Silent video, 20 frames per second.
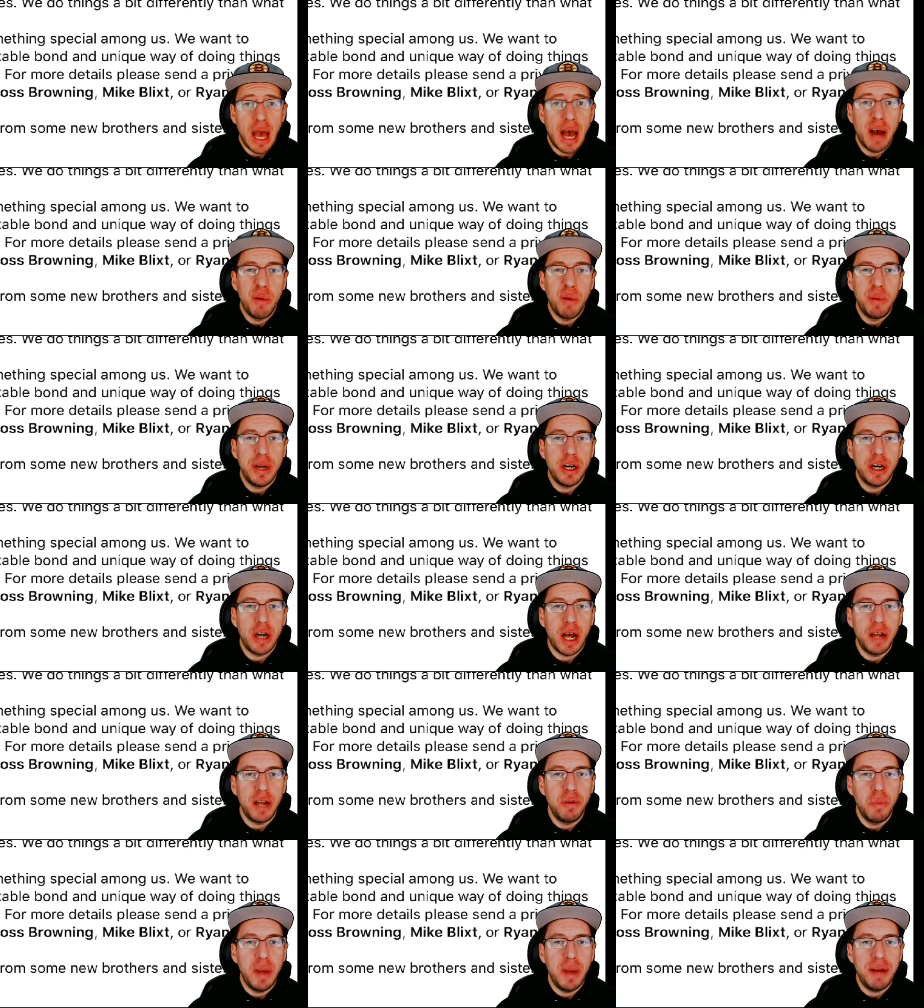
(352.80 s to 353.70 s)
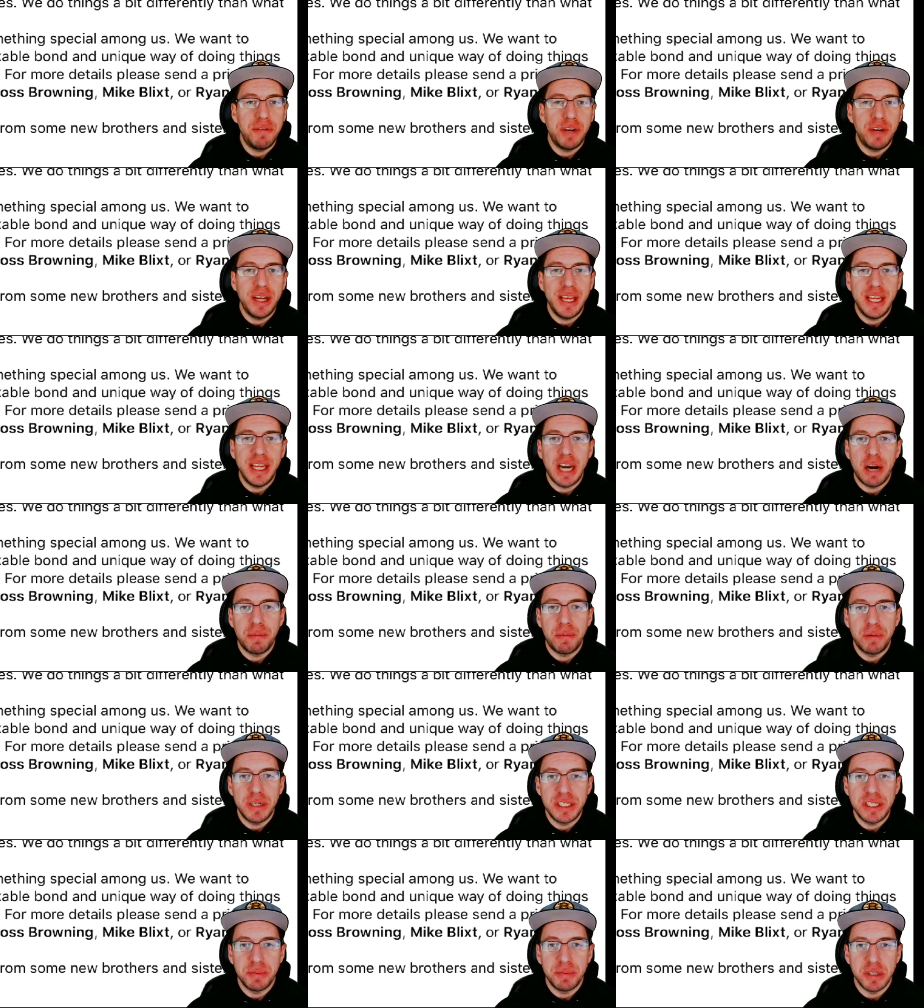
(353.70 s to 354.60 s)
We are unwavering in our
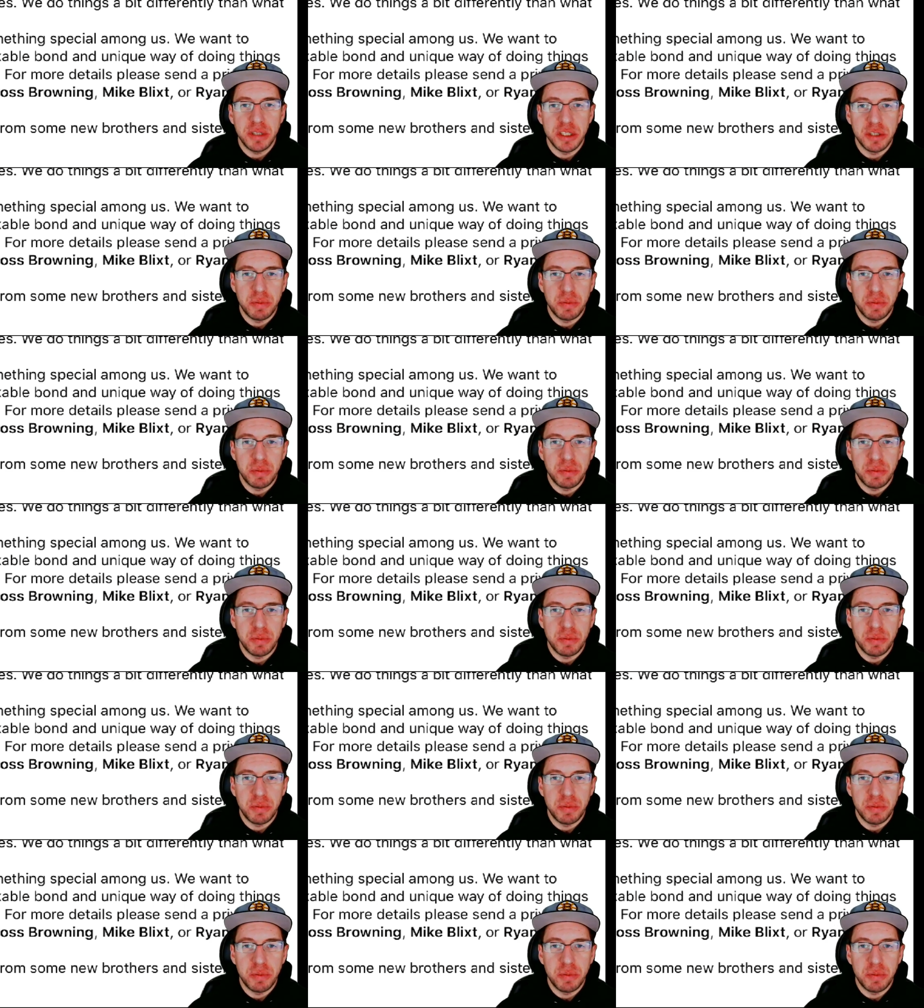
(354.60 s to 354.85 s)
principles.